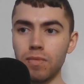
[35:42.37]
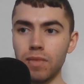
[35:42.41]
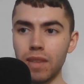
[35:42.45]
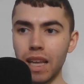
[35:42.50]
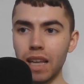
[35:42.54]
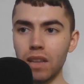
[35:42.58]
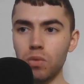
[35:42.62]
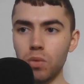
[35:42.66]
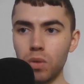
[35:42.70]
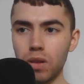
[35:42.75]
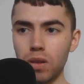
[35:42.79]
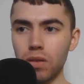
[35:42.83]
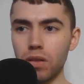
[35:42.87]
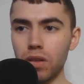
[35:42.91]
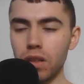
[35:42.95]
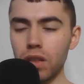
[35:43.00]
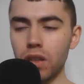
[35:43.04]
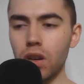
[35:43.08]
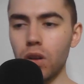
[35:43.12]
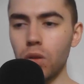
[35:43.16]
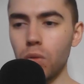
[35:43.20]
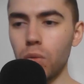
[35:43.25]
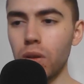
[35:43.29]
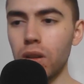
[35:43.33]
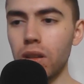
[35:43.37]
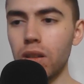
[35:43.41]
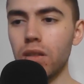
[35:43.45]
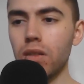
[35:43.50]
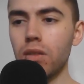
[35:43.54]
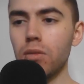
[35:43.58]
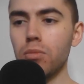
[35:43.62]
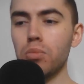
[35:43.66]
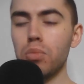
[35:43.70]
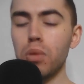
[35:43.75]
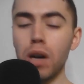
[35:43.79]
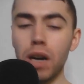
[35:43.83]
That's what I'm gonna go
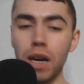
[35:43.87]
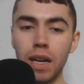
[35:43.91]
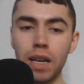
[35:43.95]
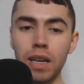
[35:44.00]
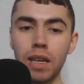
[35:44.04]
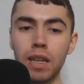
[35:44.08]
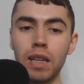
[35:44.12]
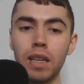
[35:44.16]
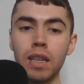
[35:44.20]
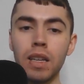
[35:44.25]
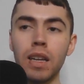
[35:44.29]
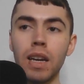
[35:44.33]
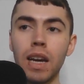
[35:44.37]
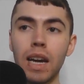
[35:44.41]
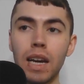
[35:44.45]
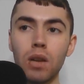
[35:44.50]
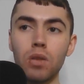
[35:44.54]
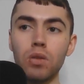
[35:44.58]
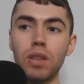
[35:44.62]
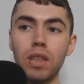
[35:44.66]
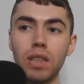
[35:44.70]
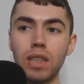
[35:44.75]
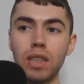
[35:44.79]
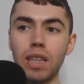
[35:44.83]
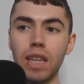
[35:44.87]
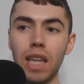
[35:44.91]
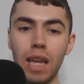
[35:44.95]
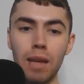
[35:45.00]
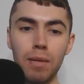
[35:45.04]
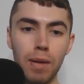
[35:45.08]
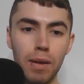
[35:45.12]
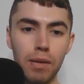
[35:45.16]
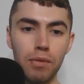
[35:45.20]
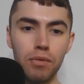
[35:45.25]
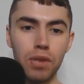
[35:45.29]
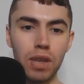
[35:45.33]
with. But I don't think the
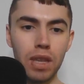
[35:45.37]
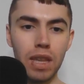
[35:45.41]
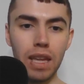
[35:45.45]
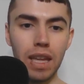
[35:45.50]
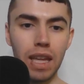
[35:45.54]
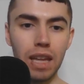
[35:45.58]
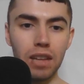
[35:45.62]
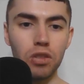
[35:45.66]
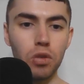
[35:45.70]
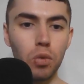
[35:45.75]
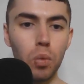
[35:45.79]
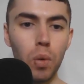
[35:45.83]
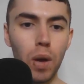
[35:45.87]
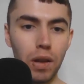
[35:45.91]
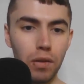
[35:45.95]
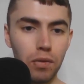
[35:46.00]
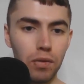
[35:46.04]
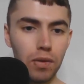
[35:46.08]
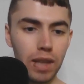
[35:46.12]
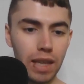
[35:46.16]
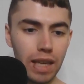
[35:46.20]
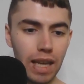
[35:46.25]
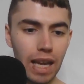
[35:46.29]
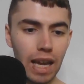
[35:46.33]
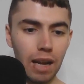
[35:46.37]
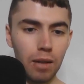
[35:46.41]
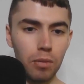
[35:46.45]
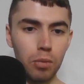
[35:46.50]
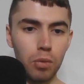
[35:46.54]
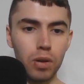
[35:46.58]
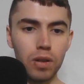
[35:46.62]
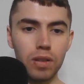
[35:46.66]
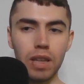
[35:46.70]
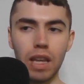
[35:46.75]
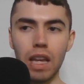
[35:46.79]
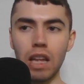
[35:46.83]
game really gets away from the
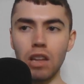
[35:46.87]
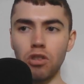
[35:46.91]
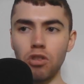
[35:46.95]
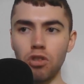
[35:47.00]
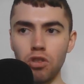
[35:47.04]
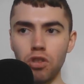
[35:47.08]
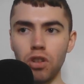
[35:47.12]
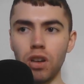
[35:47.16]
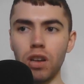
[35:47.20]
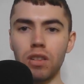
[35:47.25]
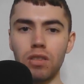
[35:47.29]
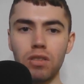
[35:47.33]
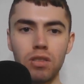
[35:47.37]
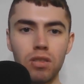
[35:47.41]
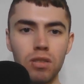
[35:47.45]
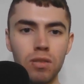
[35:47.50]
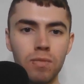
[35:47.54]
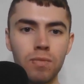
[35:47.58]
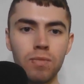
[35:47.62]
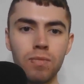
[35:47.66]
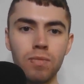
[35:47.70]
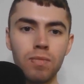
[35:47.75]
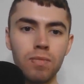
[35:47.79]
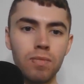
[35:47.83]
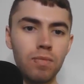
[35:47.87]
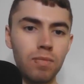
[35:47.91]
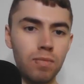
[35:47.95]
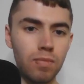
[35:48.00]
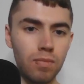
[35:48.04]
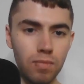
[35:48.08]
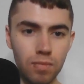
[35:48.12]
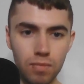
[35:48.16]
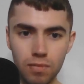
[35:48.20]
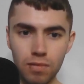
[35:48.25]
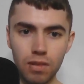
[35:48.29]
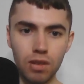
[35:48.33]
Cowboys. It's just
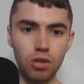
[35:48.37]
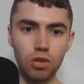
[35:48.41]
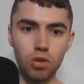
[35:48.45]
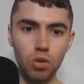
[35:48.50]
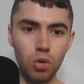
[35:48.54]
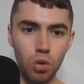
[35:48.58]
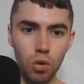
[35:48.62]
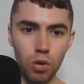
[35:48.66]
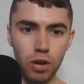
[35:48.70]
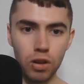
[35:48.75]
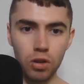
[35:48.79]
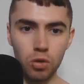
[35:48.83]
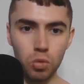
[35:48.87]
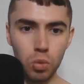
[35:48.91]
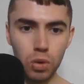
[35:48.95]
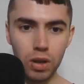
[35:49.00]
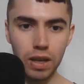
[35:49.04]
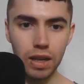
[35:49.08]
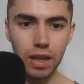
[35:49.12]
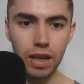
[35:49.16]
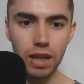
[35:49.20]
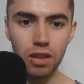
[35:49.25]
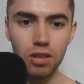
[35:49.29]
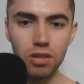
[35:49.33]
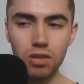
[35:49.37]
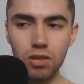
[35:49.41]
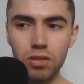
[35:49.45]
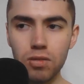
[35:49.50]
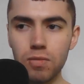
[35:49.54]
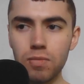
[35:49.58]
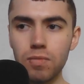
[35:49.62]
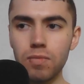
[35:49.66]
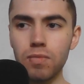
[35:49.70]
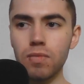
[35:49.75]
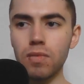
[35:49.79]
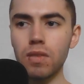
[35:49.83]
the score is what it is.
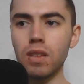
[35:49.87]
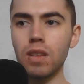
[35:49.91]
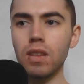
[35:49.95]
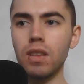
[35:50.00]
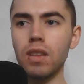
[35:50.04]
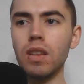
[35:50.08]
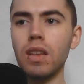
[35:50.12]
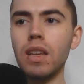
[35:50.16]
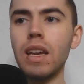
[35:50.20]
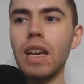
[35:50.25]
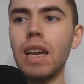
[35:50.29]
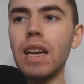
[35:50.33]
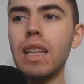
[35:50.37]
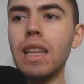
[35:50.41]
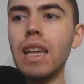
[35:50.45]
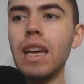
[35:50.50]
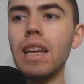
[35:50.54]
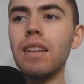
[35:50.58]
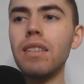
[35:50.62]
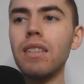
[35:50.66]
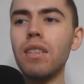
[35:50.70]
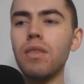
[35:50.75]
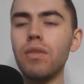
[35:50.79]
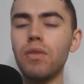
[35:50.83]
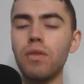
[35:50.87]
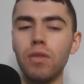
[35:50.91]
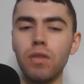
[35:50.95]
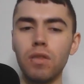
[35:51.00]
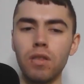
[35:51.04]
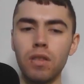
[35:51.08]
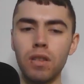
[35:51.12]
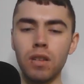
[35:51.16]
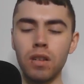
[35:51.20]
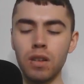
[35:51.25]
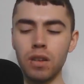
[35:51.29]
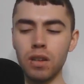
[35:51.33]
And that is it
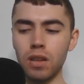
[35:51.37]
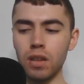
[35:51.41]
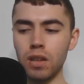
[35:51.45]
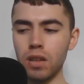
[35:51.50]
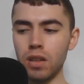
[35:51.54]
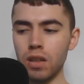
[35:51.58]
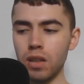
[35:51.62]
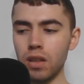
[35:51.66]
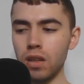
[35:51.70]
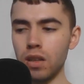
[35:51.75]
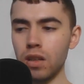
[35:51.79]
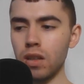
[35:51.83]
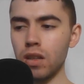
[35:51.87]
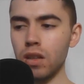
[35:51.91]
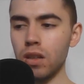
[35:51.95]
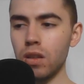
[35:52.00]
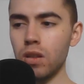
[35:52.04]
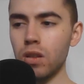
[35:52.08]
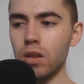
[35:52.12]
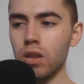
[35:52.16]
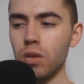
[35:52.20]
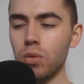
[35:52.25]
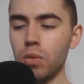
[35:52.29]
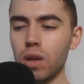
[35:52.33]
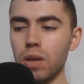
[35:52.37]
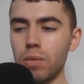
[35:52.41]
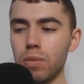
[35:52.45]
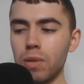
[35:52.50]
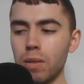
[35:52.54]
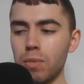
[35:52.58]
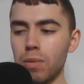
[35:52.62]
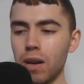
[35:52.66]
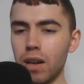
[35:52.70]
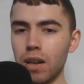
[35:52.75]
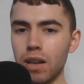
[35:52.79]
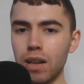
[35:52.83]
for the What I
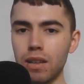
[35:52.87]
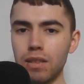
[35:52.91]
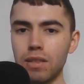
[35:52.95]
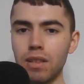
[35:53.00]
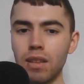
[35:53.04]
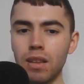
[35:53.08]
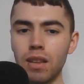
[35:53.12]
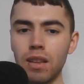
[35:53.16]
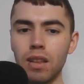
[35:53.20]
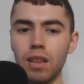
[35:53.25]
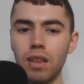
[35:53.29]
Play podcast.